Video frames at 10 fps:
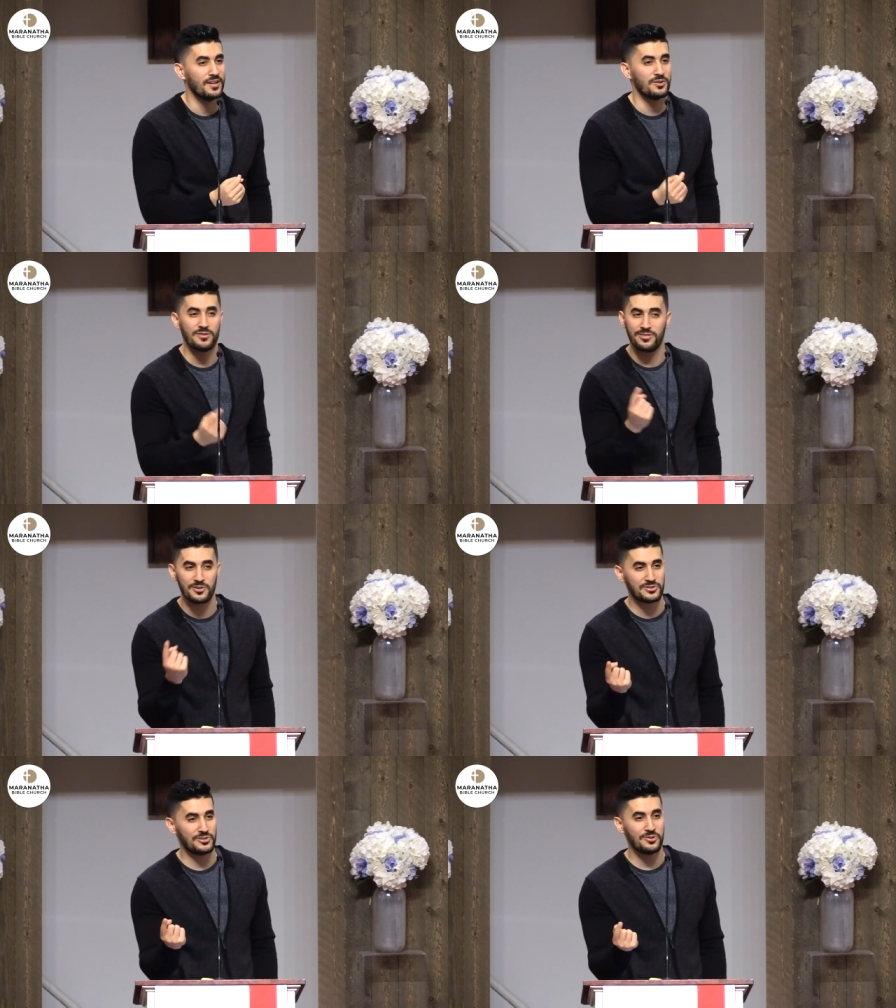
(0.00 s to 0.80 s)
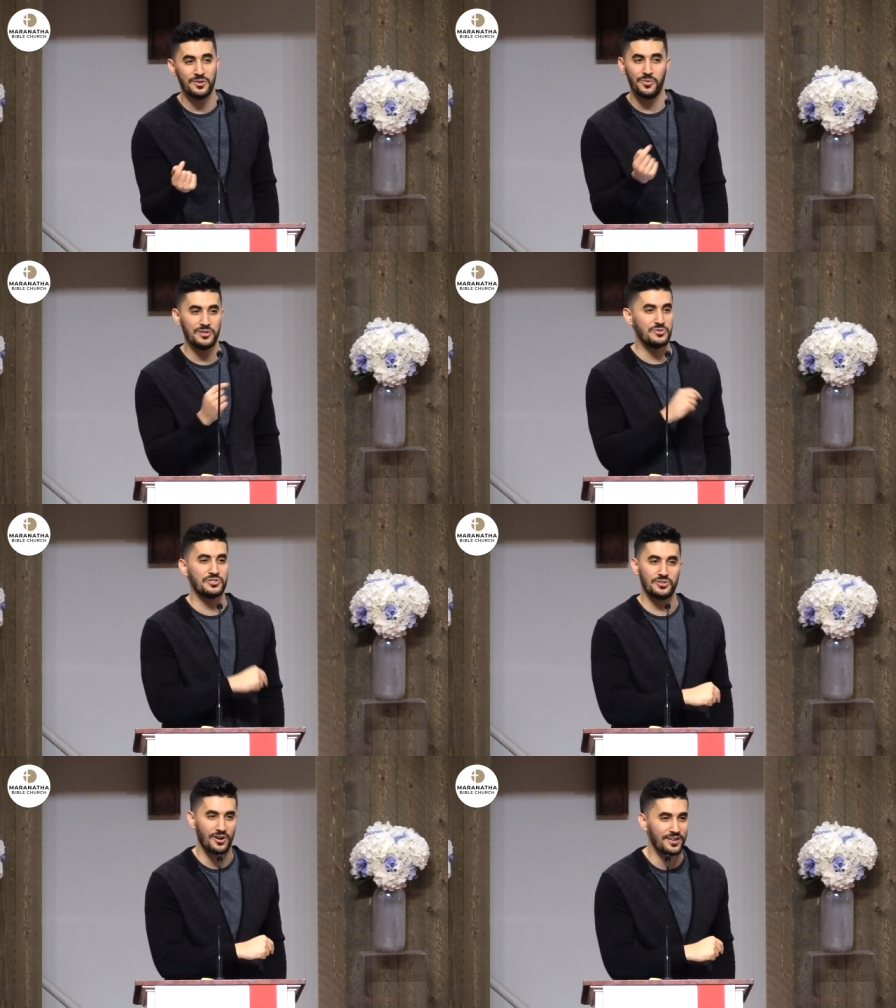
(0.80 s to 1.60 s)
and you're thirstier than when you
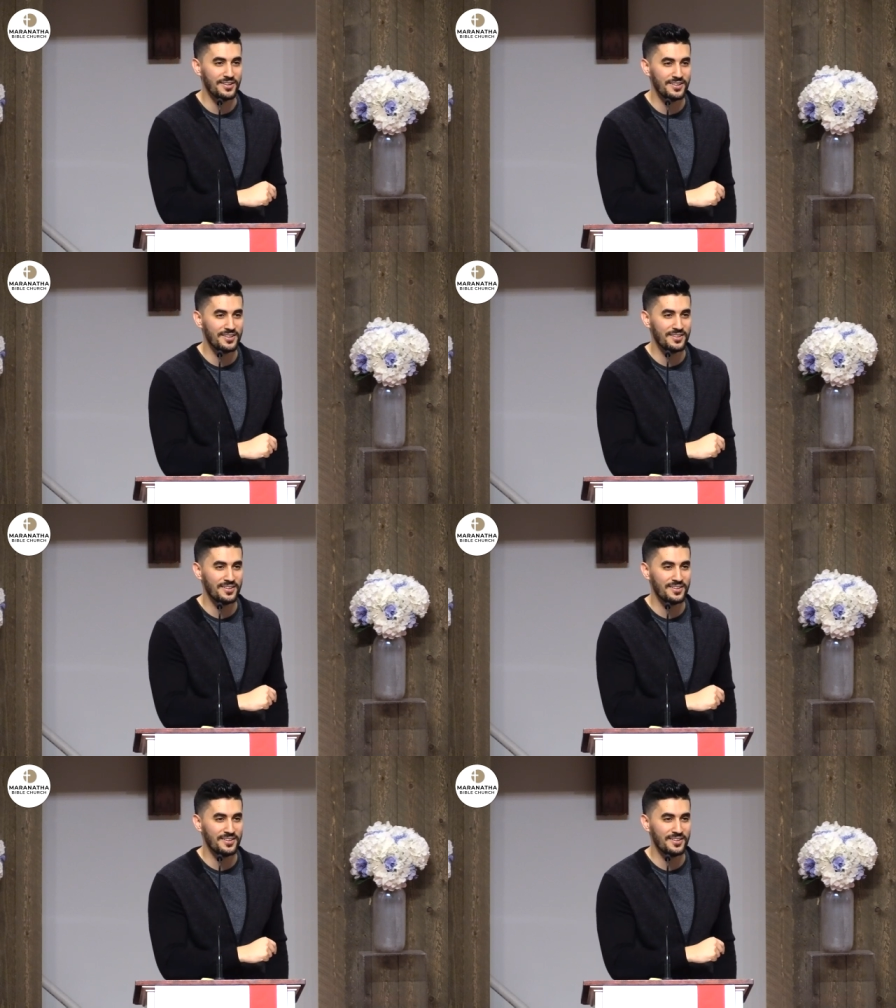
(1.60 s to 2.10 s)
started.